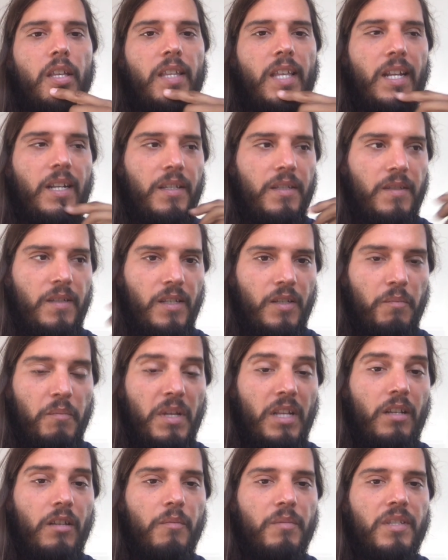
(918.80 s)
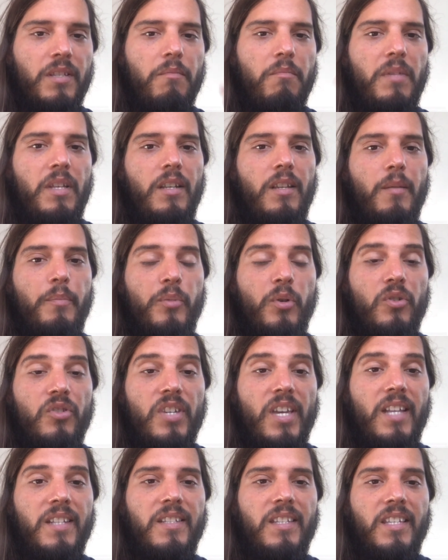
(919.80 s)
then it's these mediums and media
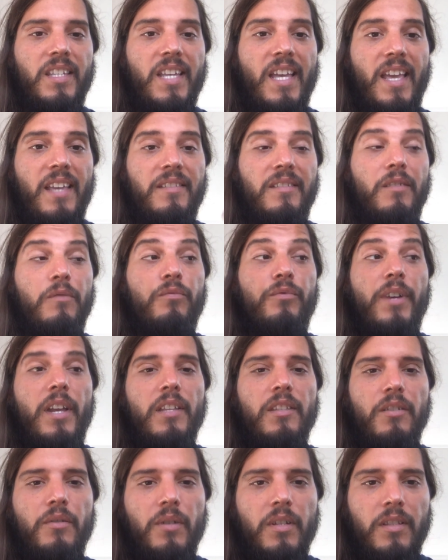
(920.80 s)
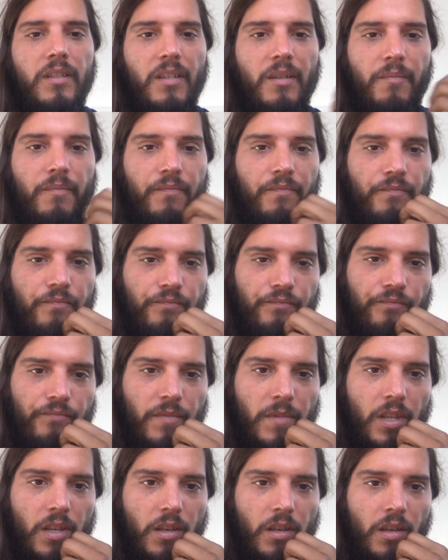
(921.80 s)
projecting, casting, rendering them
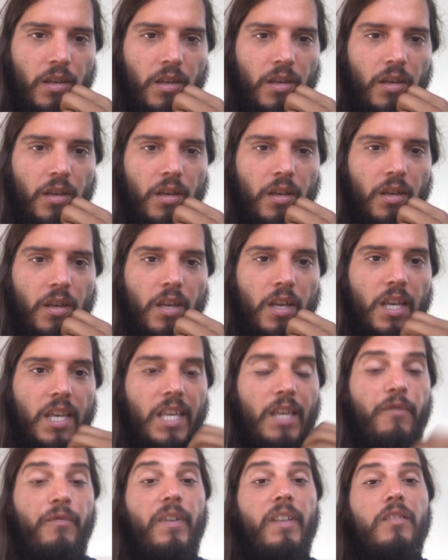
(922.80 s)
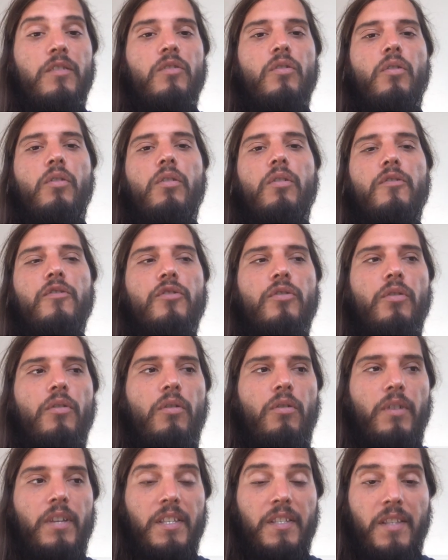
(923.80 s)
if it's your
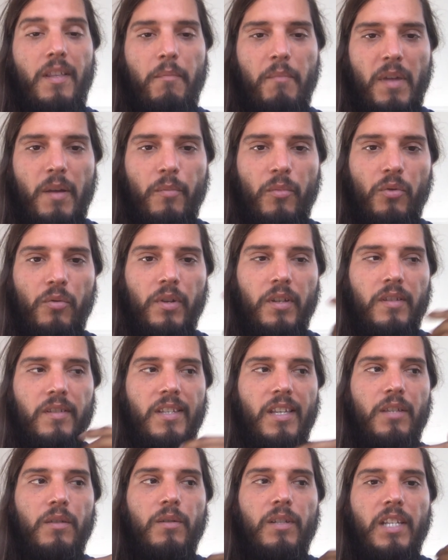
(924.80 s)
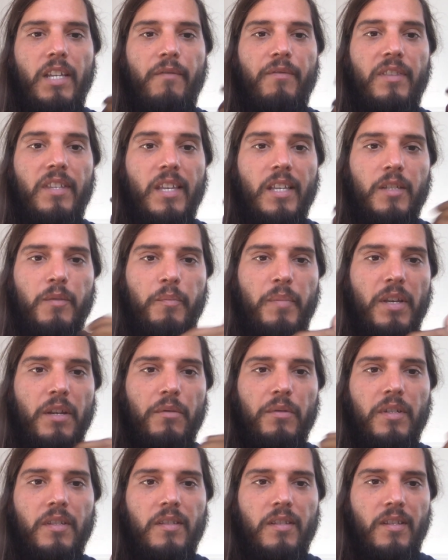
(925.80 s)
control, it's the memories that you live, the
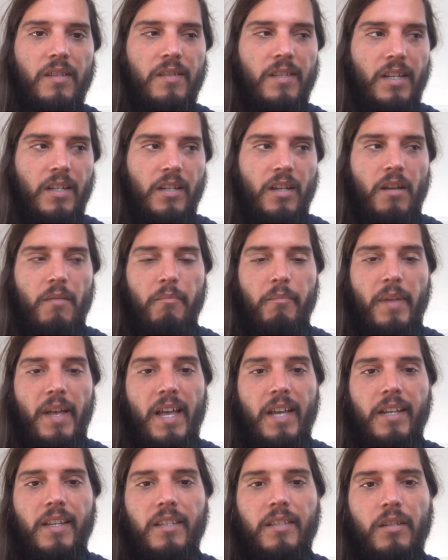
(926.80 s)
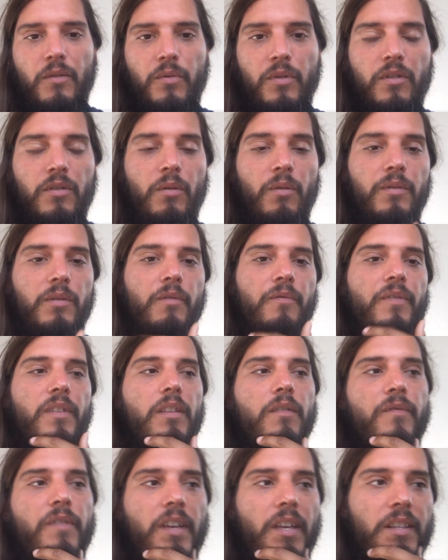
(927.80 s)
experiences that come back as a result of the
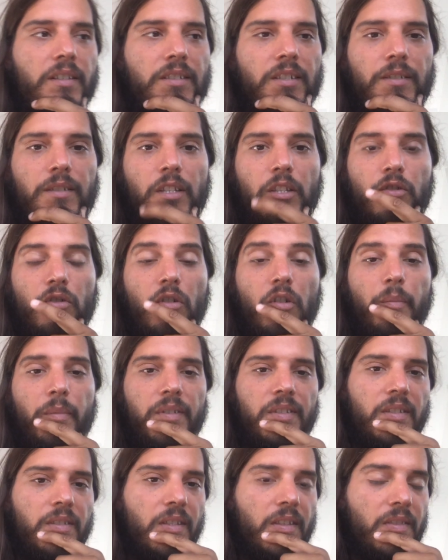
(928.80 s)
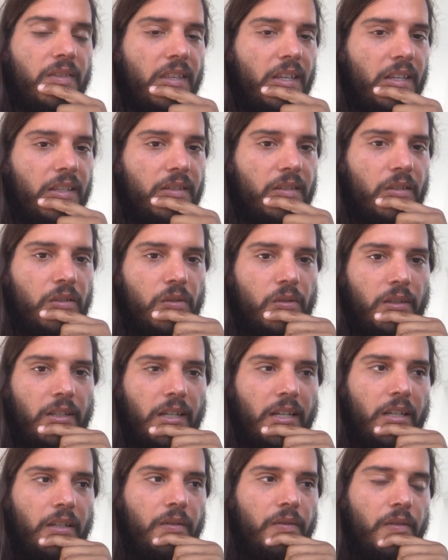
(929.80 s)
events and the traumas and the things in your
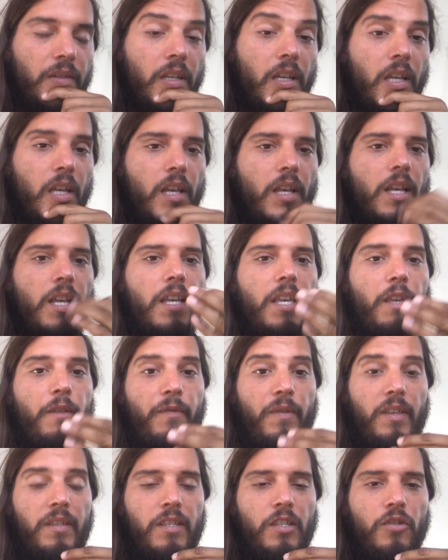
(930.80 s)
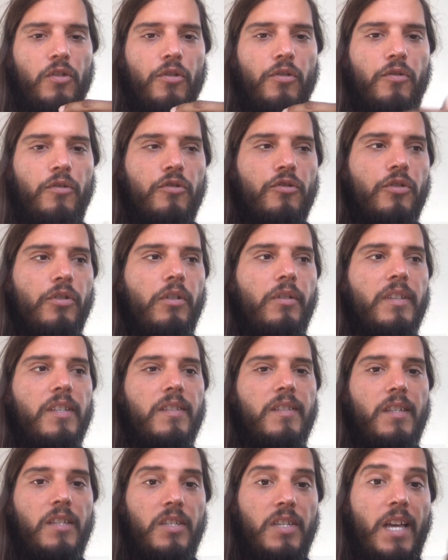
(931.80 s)
life. If it's in your control, it's
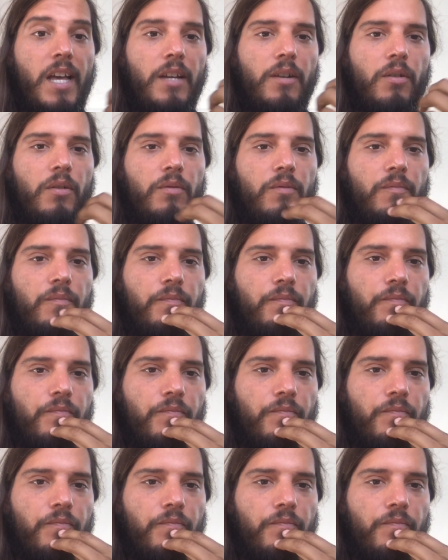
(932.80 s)
the shadow,